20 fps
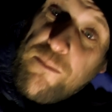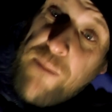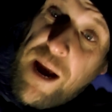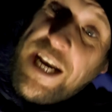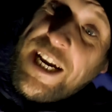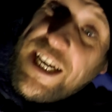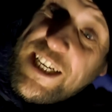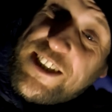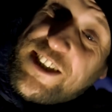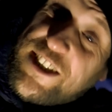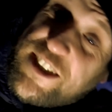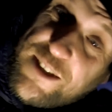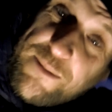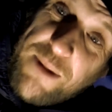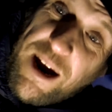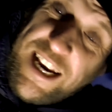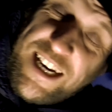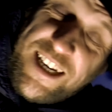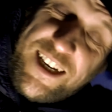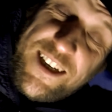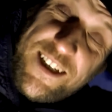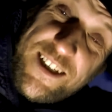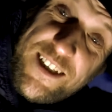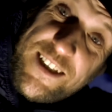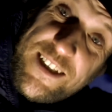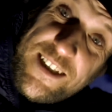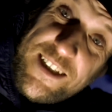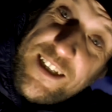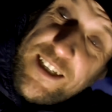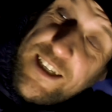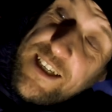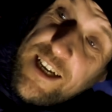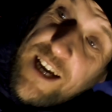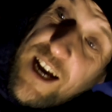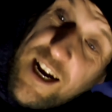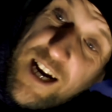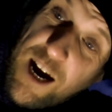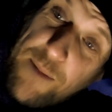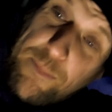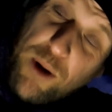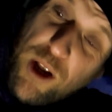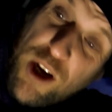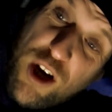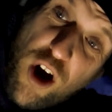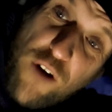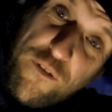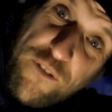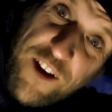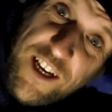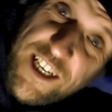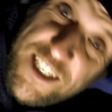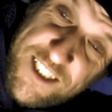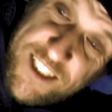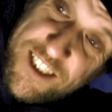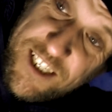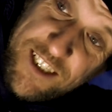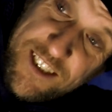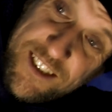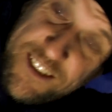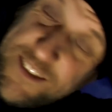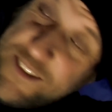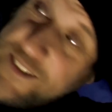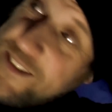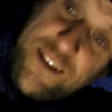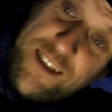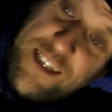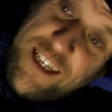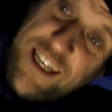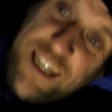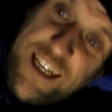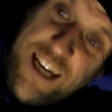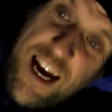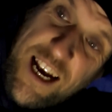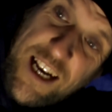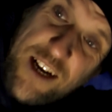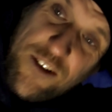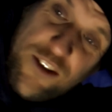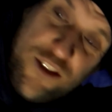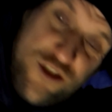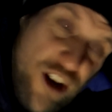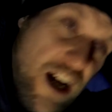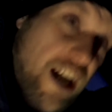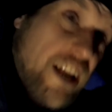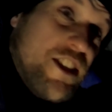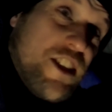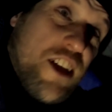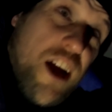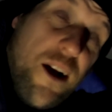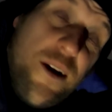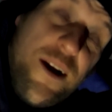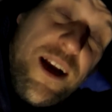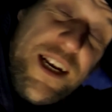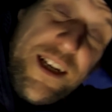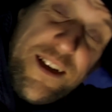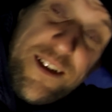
managed to make a couple of coffees. But yeah, you got the Trangia going